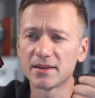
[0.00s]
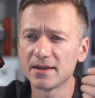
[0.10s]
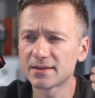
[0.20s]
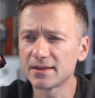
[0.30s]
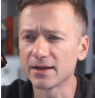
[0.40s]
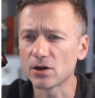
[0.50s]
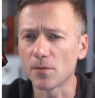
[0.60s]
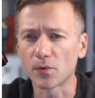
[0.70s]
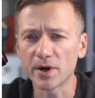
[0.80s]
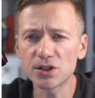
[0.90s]
things like
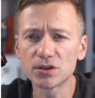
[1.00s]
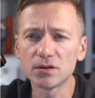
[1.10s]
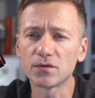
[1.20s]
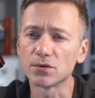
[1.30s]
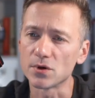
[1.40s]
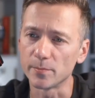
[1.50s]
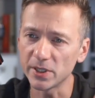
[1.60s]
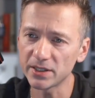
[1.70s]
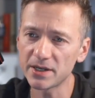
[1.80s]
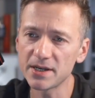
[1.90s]
operational
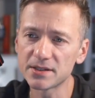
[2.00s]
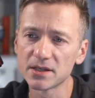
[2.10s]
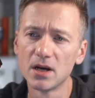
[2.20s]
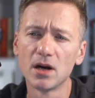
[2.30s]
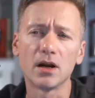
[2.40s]
vulnerabilities,